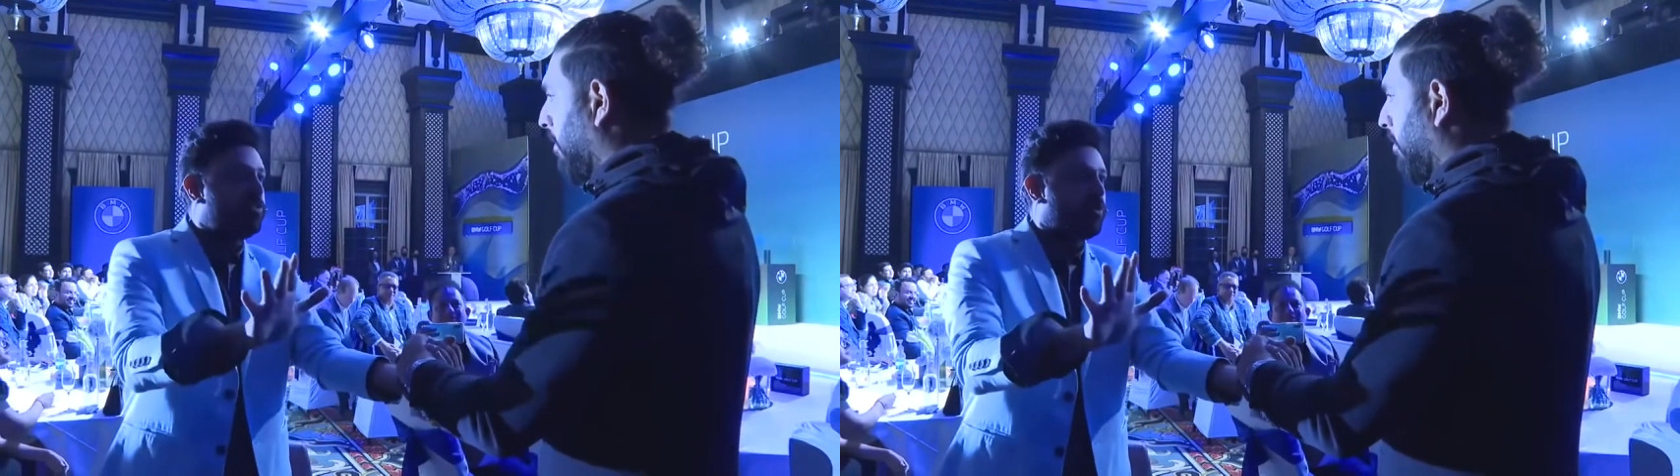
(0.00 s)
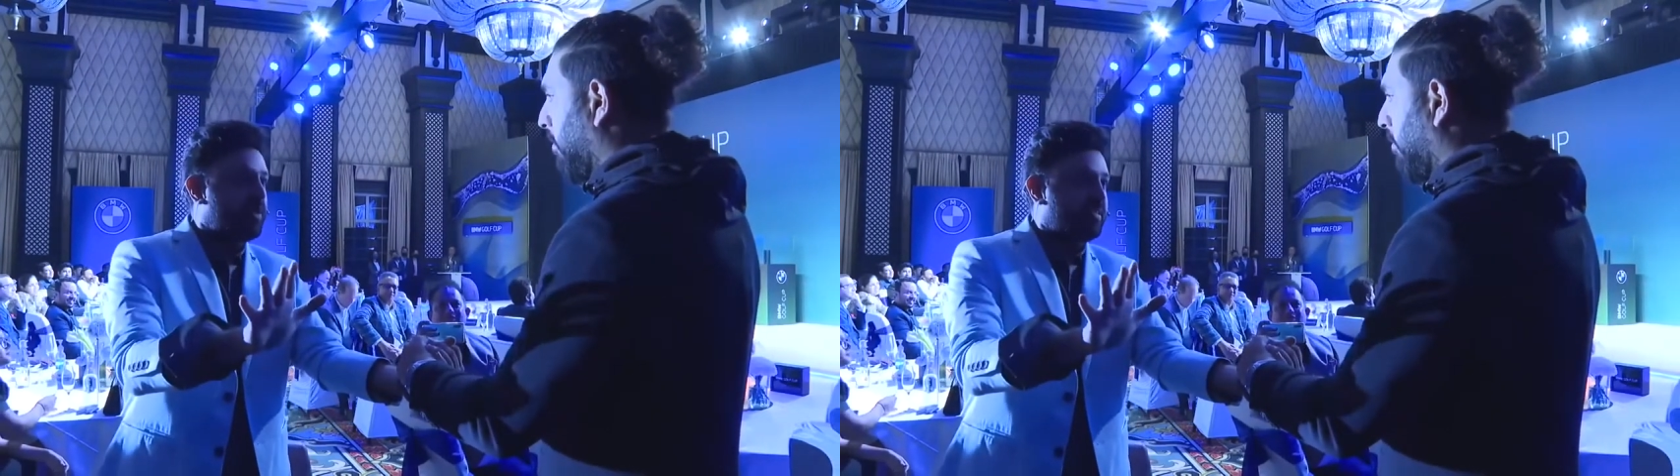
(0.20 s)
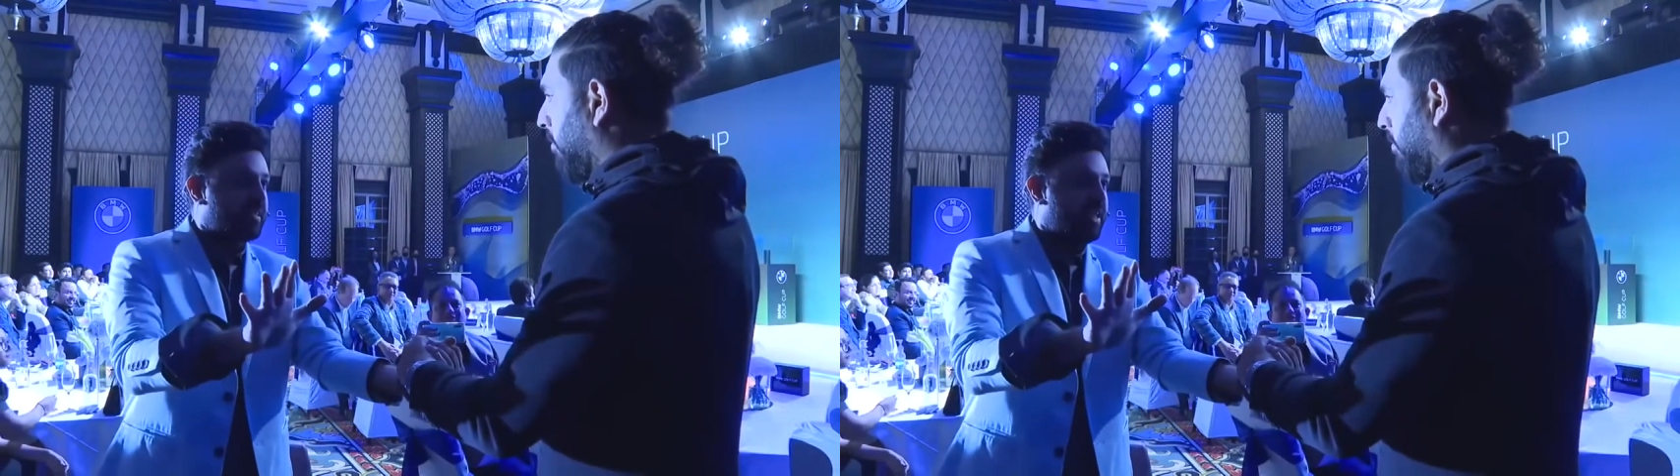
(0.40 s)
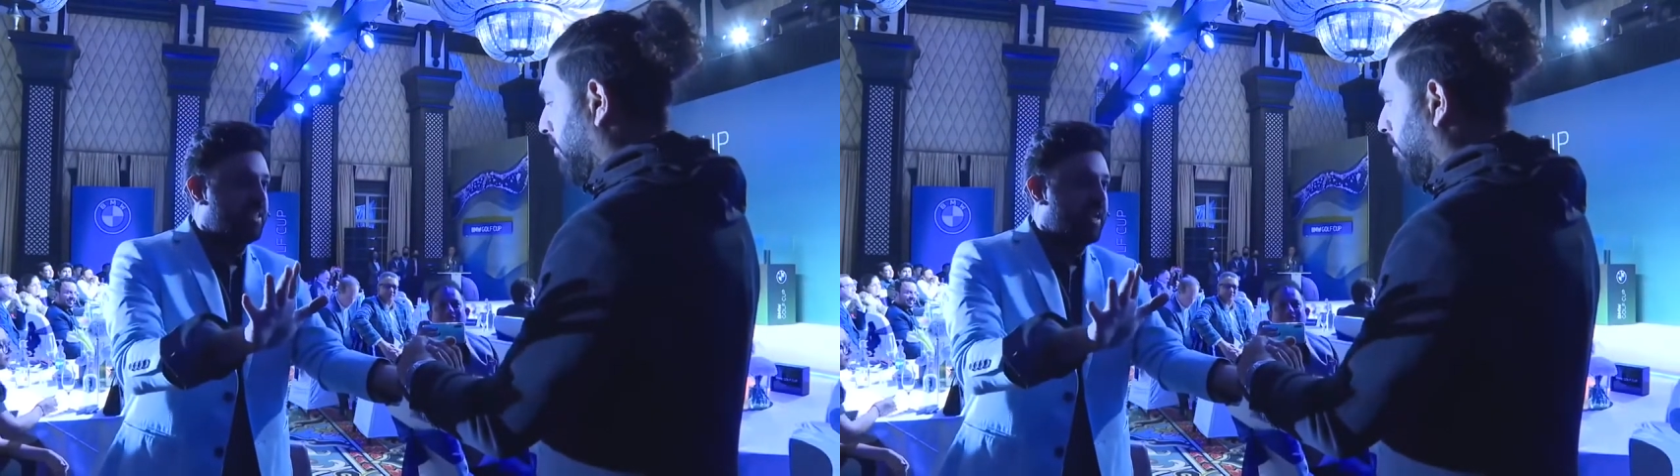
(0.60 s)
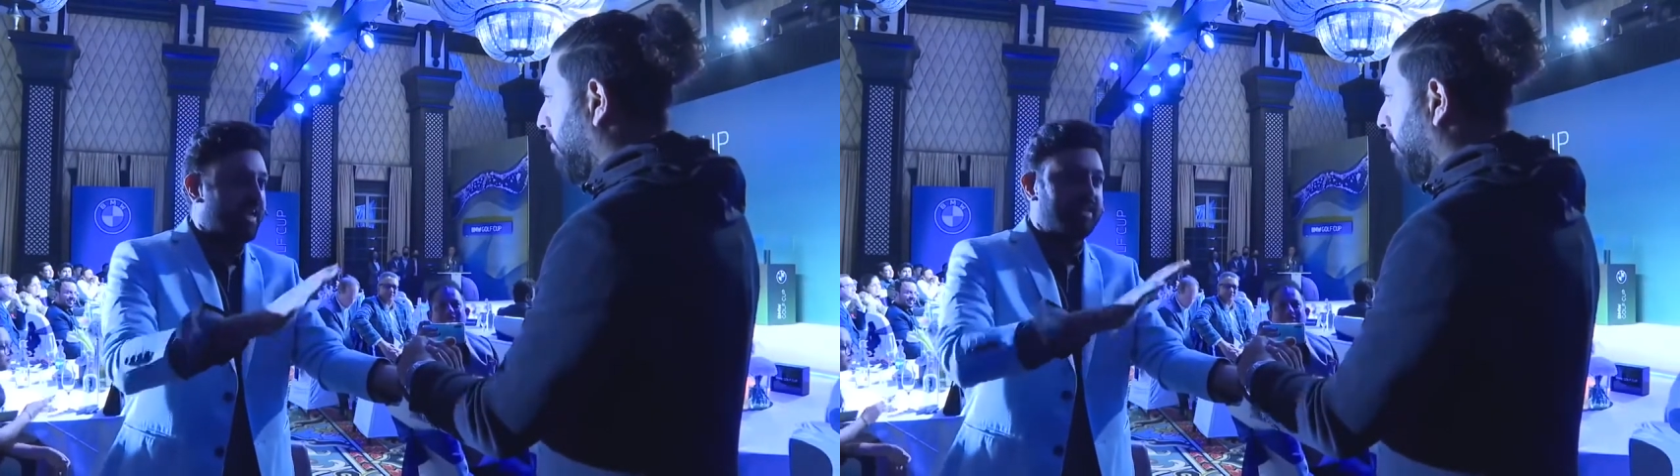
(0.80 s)
choice,
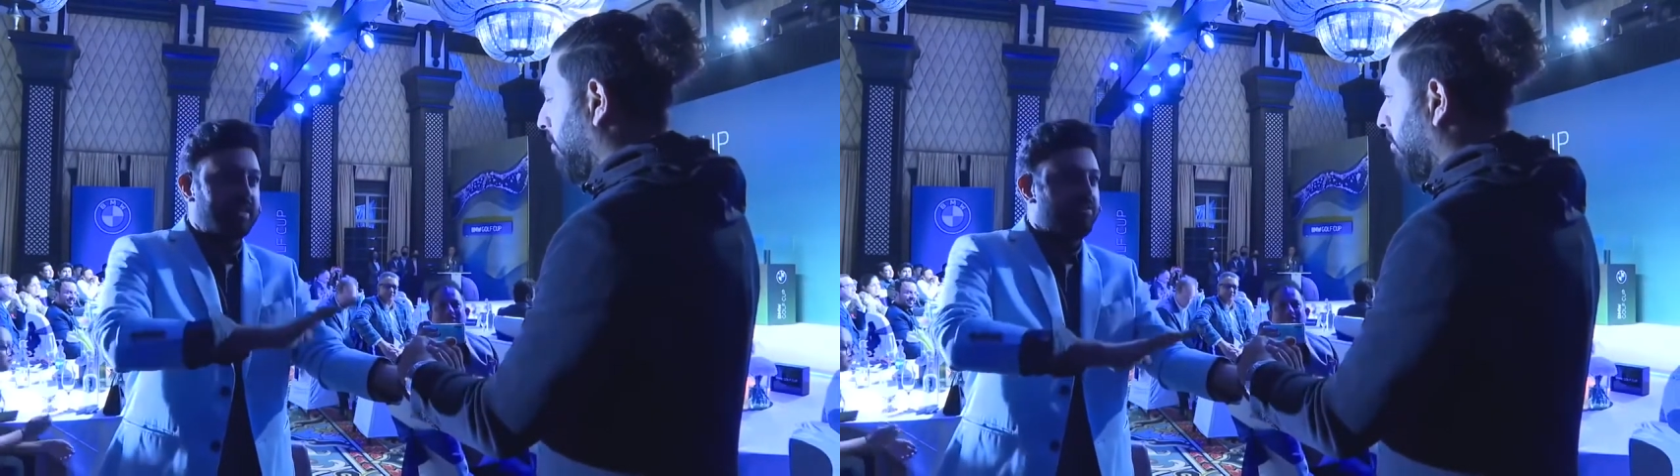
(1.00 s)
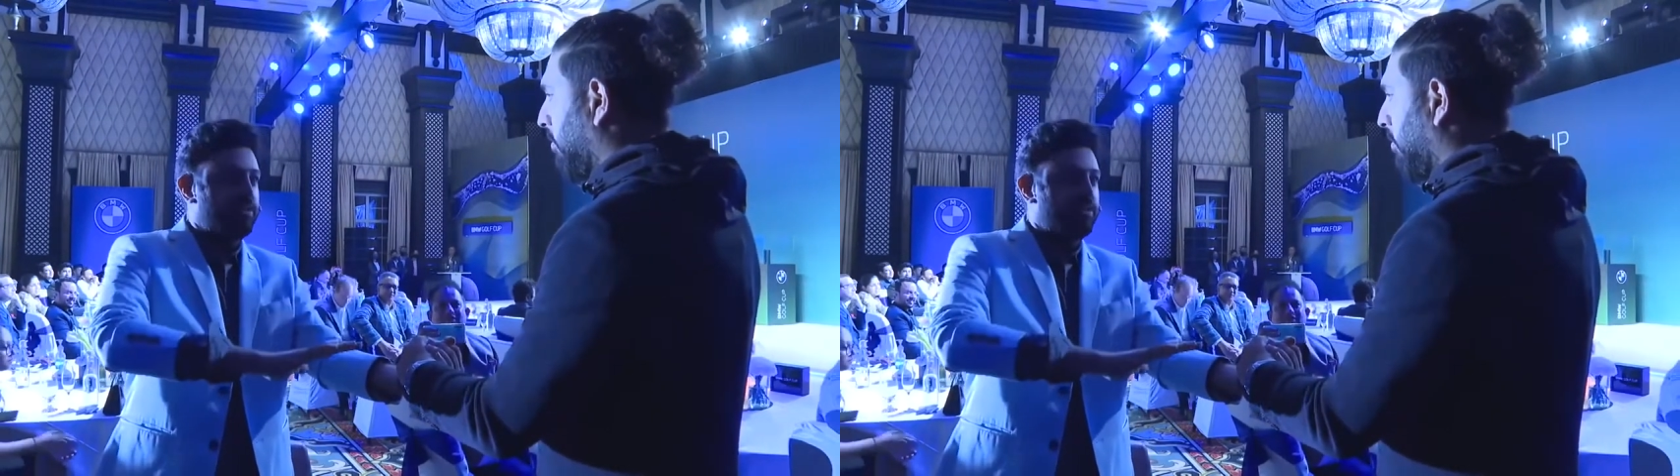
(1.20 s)
right? I had given you.